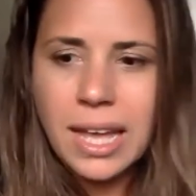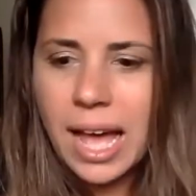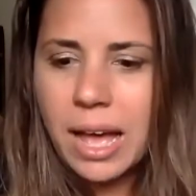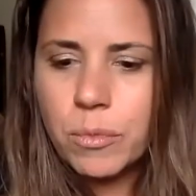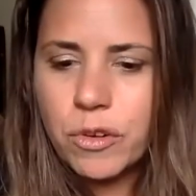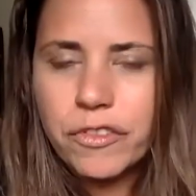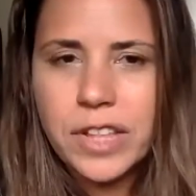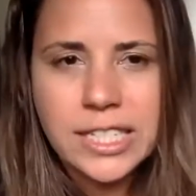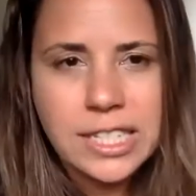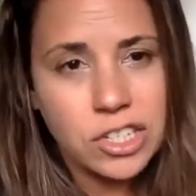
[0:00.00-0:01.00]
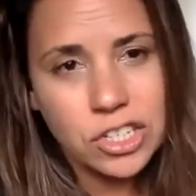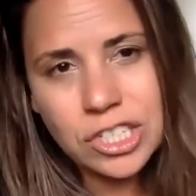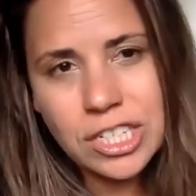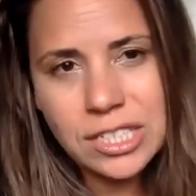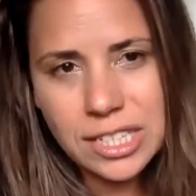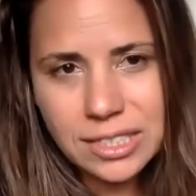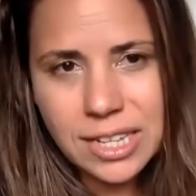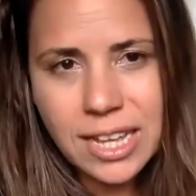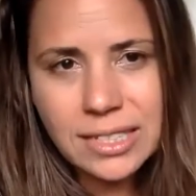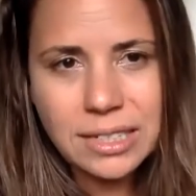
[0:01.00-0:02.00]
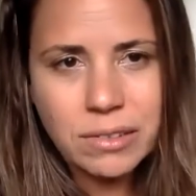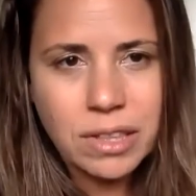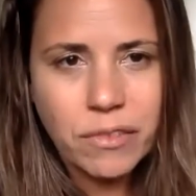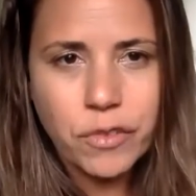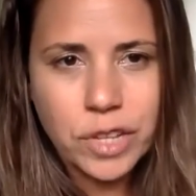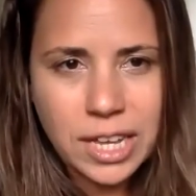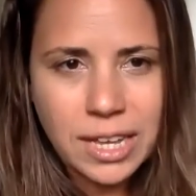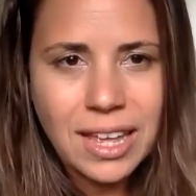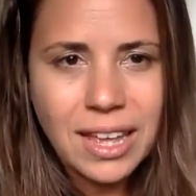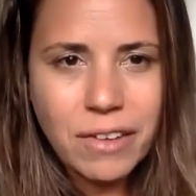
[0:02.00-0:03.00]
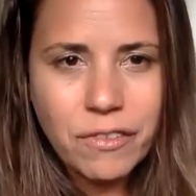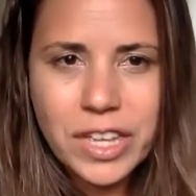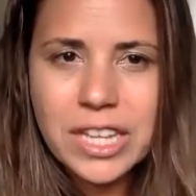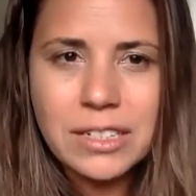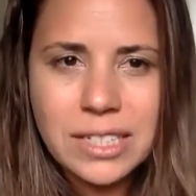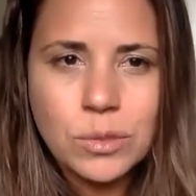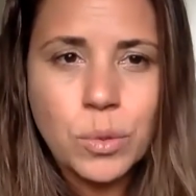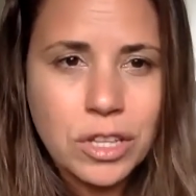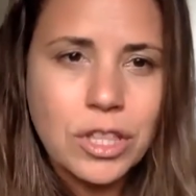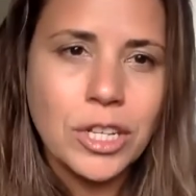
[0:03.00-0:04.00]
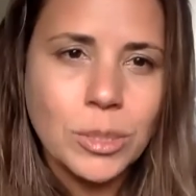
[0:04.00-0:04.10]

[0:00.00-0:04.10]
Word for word: um, reflect Indigenous success, and the footy field is one of those